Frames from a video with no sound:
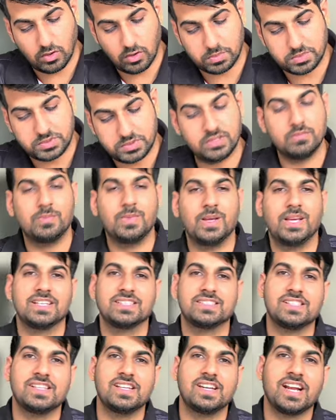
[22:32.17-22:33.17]
Option B
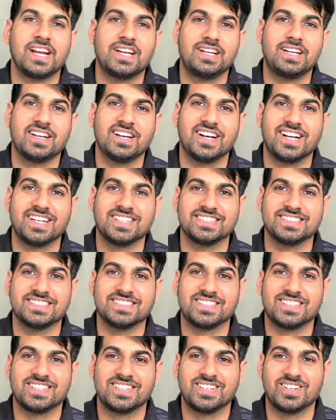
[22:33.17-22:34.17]
is the right
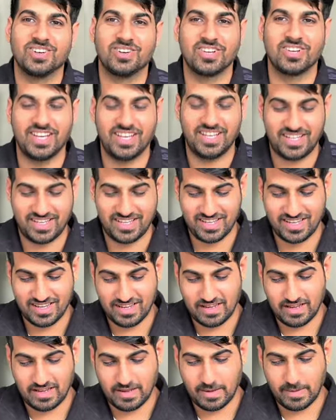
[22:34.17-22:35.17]
answer. Okay.
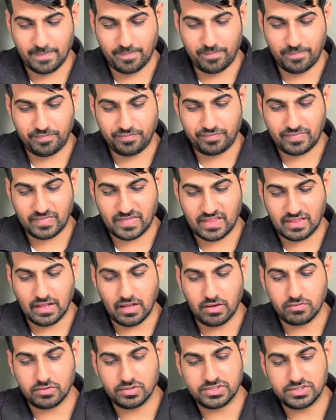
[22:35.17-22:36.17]

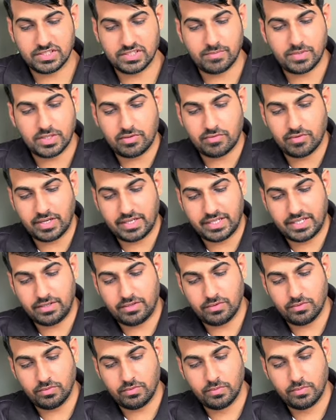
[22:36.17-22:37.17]
Now question number
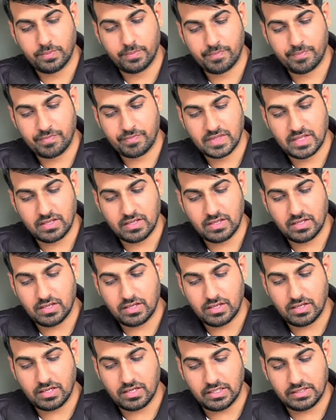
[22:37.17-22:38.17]
22.
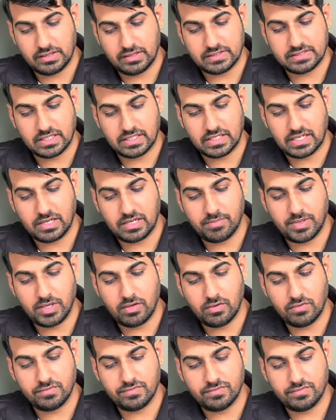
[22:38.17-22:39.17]
In the circuit
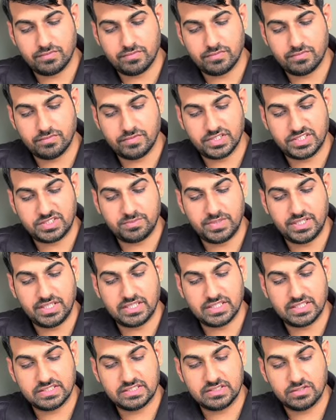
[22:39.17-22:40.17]
below, which
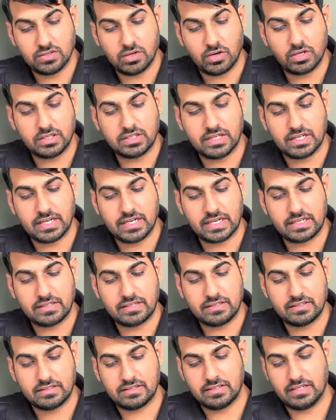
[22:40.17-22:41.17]
meter is not
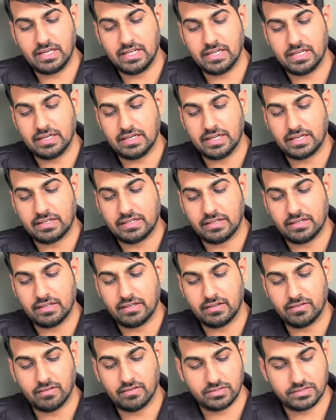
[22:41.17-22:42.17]
correctly
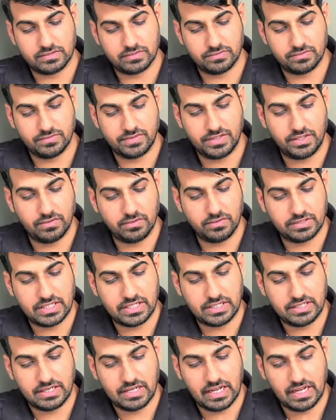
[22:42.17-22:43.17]
connected? So we know
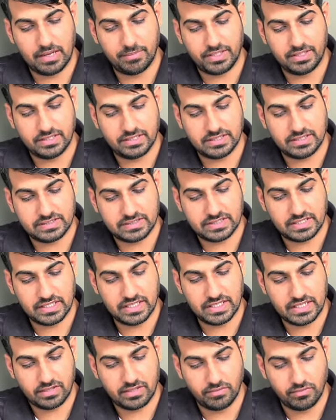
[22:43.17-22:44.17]
that ammeter is
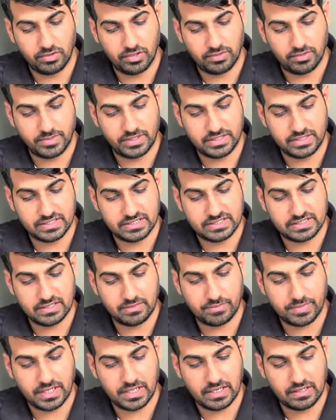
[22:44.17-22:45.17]
correct, voltmeter is
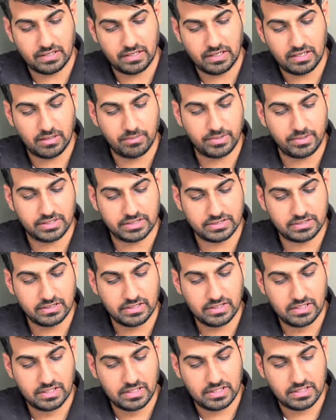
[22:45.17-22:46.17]
in parallel, ammeter
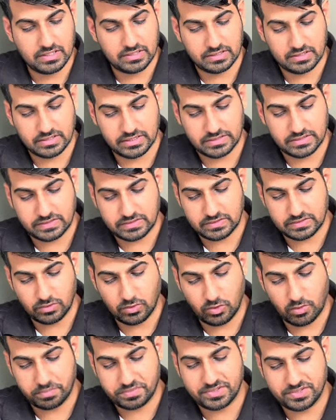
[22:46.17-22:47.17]
this. So
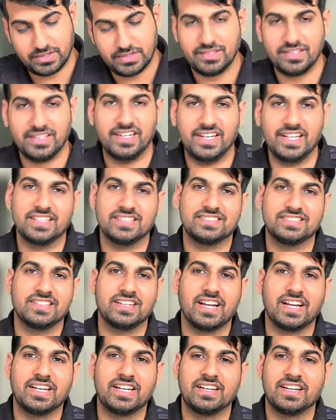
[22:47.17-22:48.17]
option D is
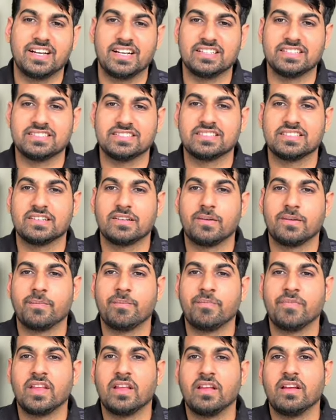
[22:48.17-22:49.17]
the right answer.
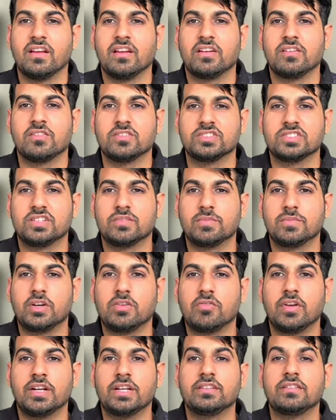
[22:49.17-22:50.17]
Question number
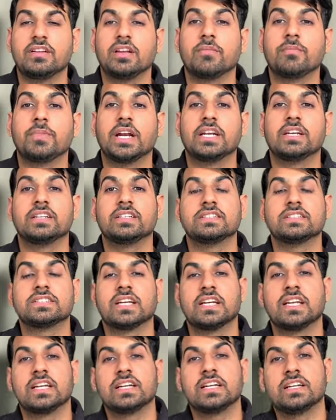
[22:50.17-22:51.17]
23. A battery is
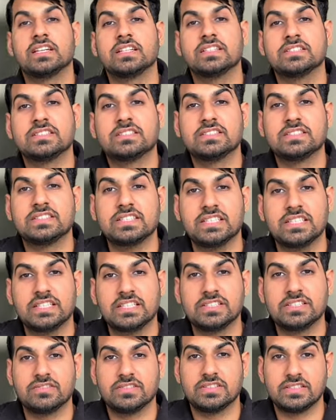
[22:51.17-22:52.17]
connected in
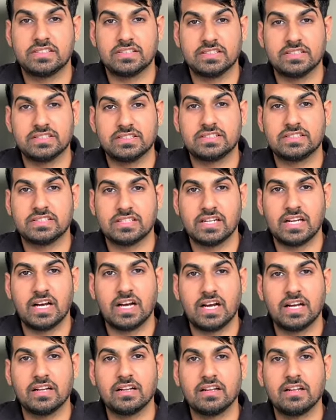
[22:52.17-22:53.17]
series with a resistor
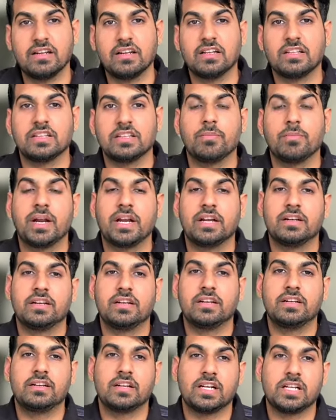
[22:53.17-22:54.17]
R. The
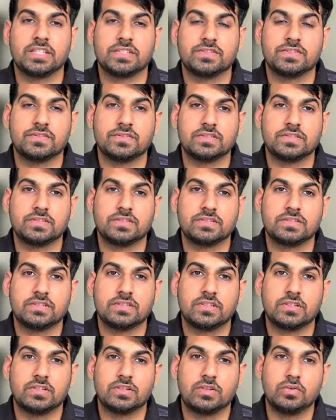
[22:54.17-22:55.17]
battery transfers
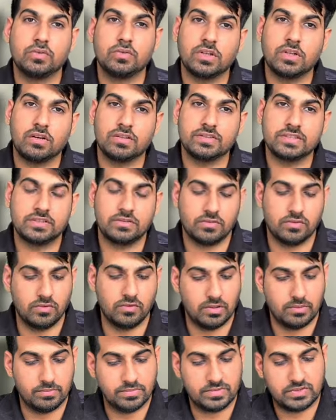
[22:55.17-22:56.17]
2000
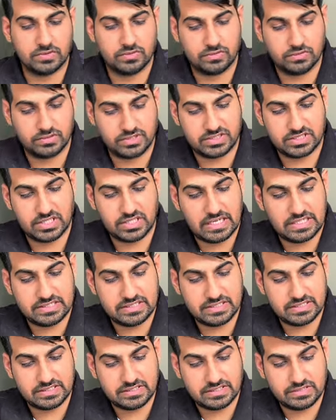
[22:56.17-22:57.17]
coulomb. So
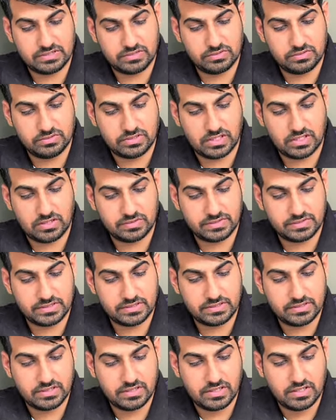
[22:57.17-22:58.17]
charge is
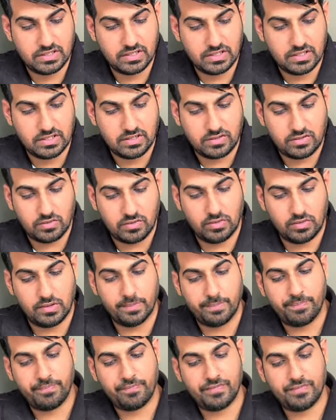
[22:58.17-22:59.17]
2000
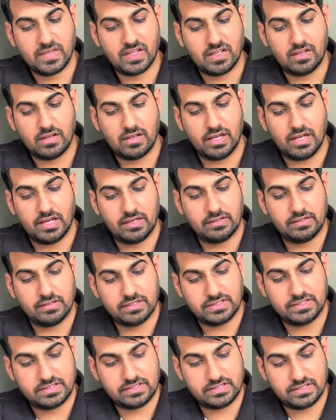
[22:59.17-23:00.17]
coulomb and
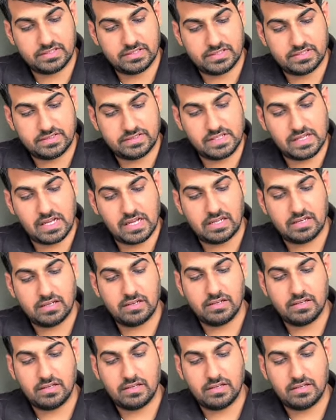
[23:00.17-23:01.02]
resistor is R.